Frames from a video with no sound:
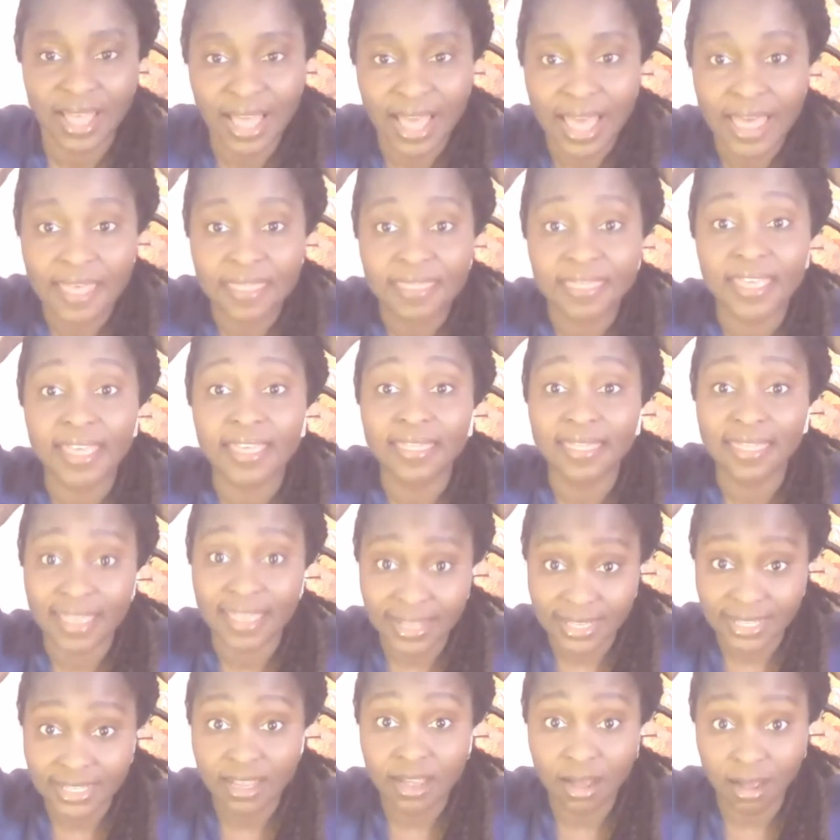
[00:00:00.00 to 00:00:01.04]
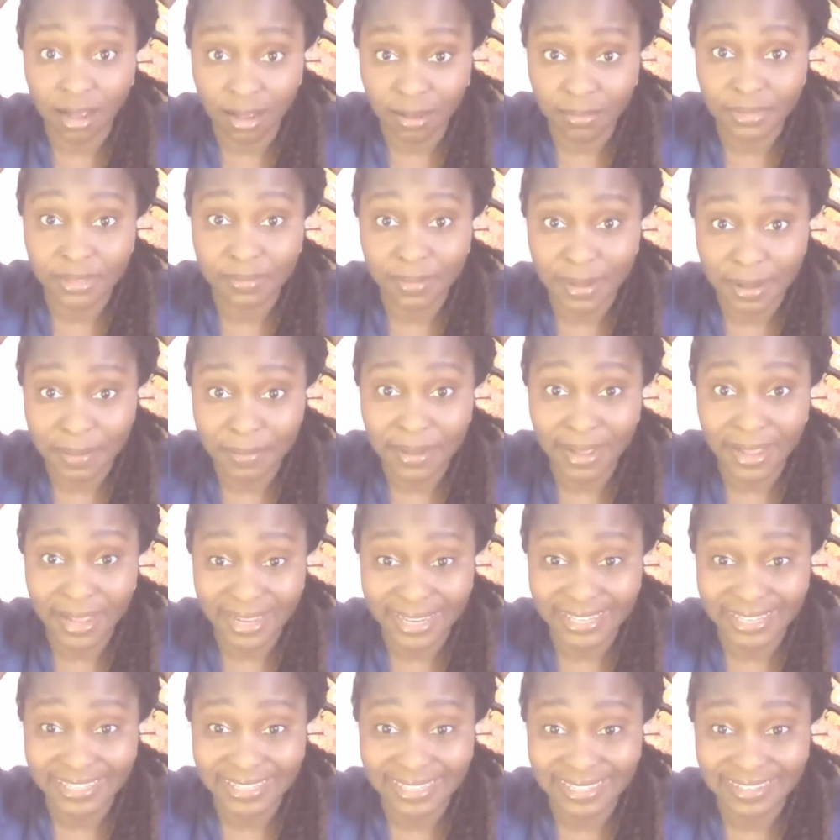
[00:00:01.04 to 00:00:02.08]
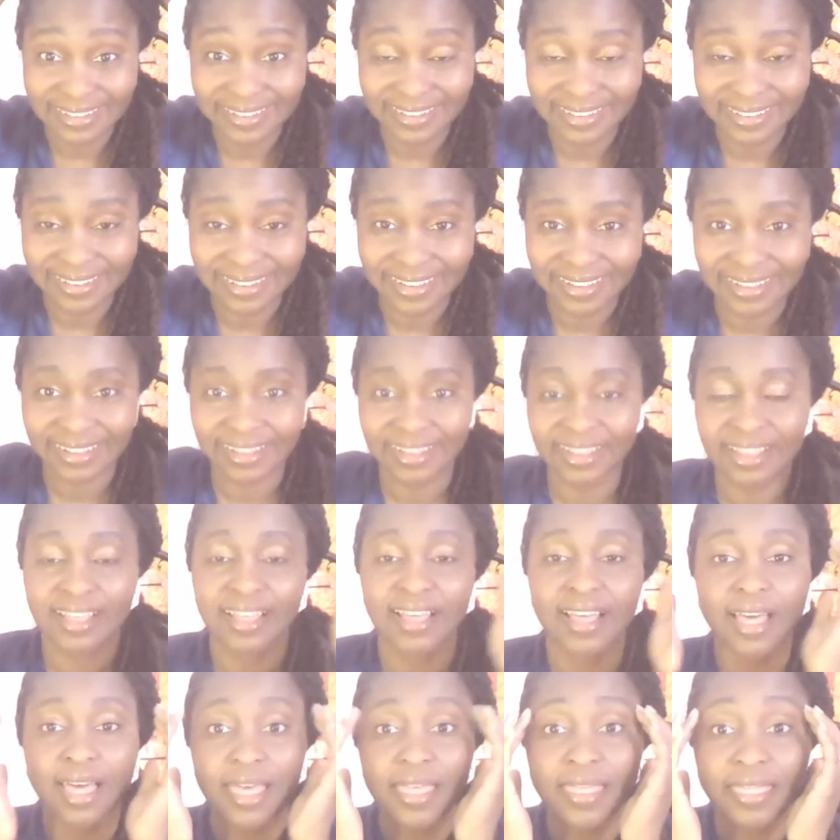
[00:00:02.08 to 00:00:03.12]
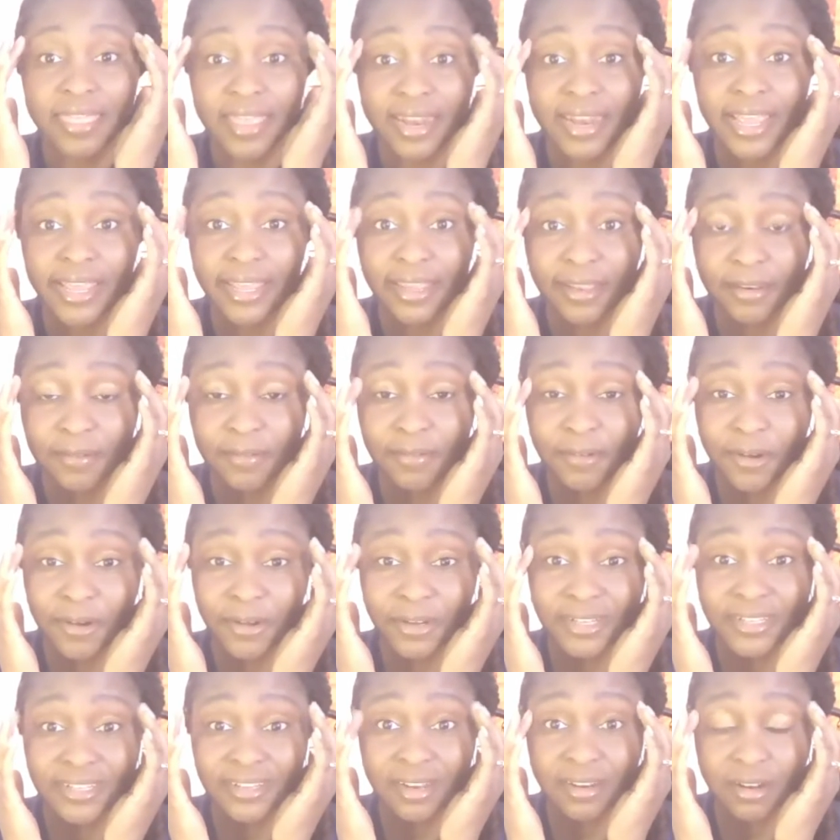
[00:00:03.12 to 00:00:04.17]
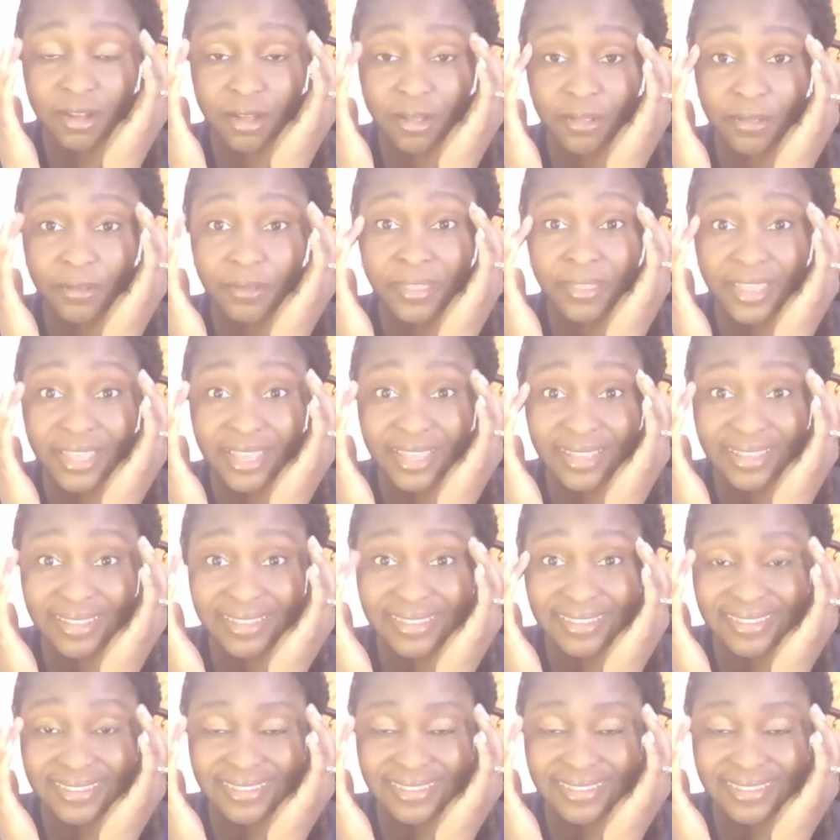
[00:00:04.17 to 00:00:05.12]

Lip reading: And then this calms my mind. Then I can focus on other things.